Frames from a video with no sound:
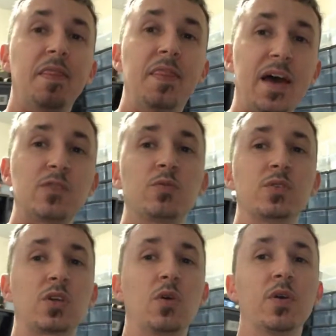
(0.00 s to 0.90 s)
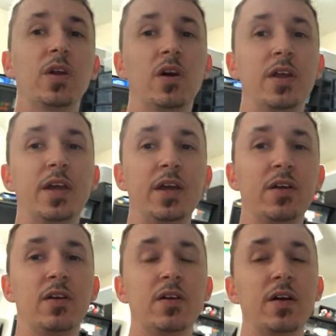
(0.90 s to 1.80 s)
That's what's going on
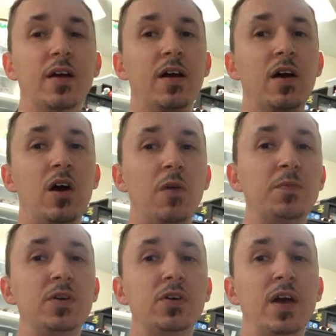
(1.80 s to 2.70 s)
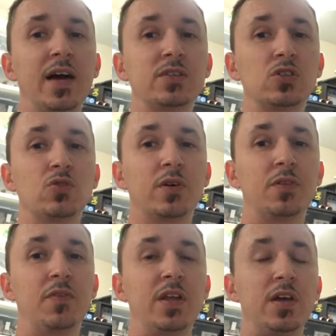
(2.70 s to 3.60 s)
here. Hopefully you guys enjoyed
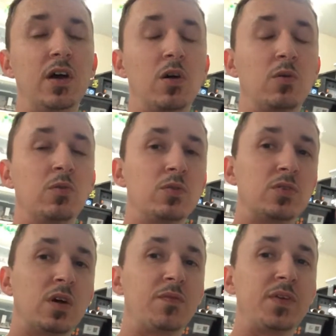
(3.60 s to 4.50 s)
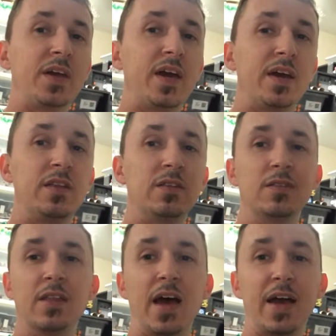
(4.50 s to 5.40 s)
the video. Don't forget,
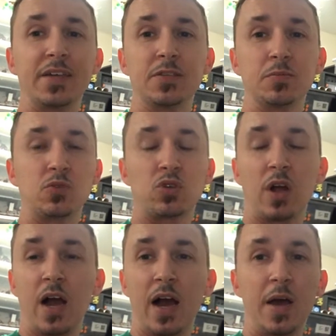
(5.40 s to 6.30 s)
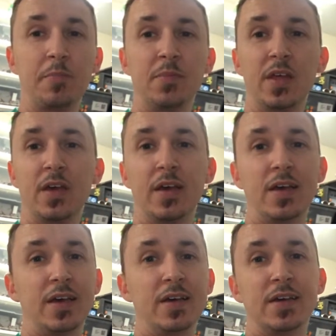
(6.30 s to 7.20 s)
like, subscribe,
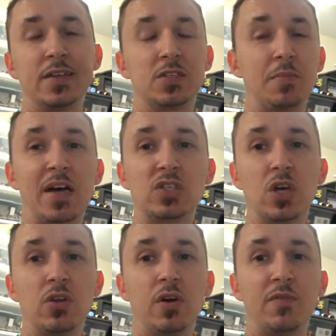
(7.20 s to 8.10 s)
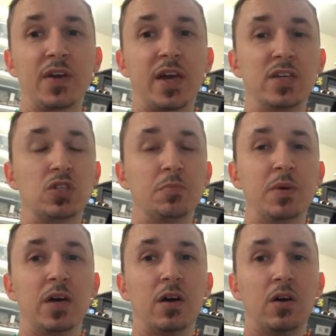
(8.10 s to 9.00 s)
smash that notification
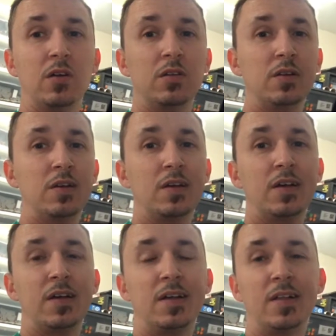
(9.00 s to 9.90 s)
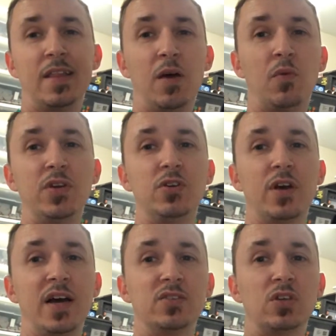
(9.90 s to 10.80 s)
bell. That way you
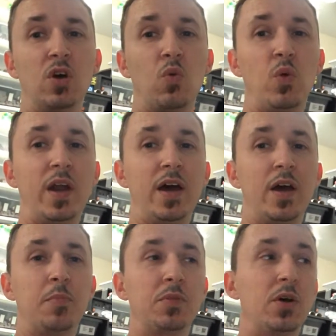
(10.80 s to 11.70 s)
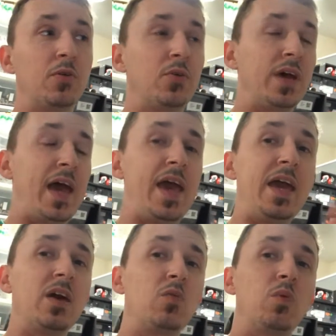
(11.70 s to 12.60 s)
guys know when I upload
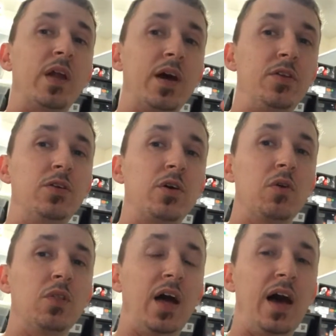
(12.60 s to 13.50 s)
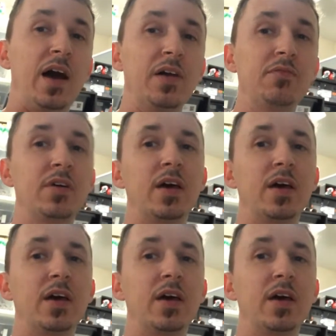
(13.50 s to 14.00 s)
and when I do go live.